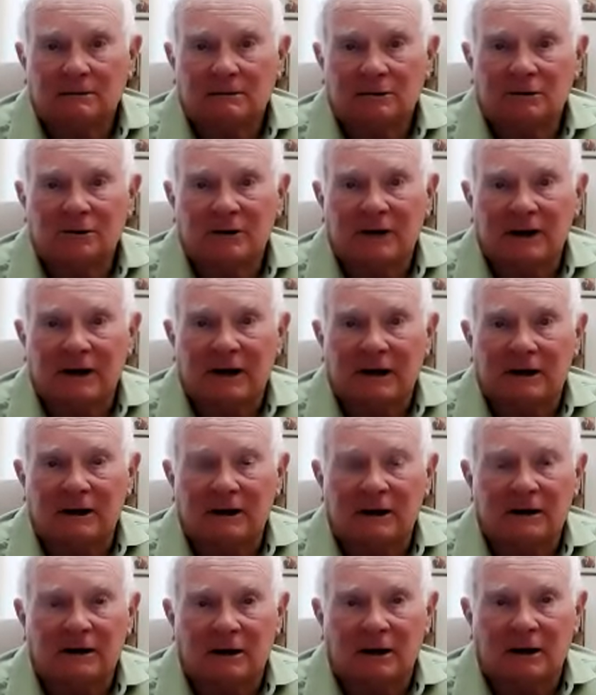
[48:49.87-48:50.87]

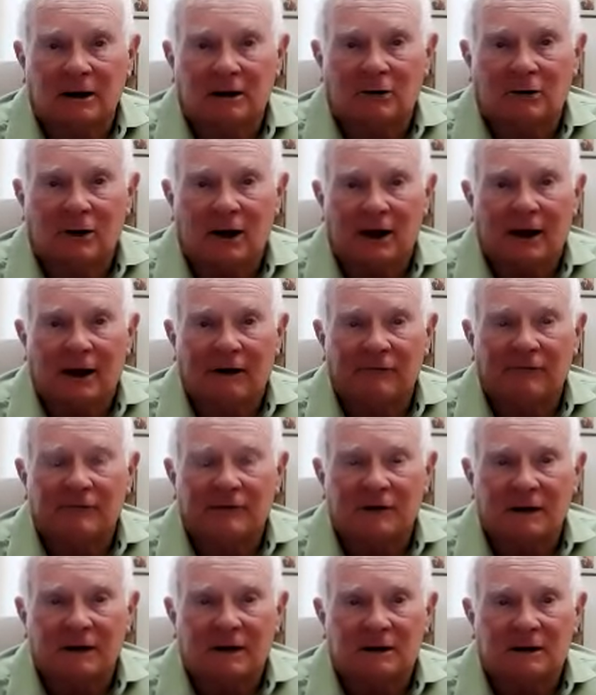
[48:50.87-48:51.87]
Okay. It'll have
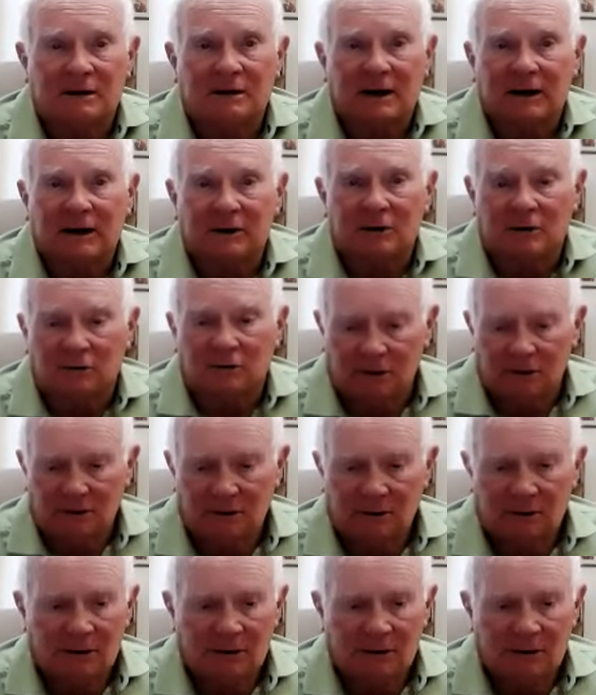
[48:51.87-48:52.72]
the title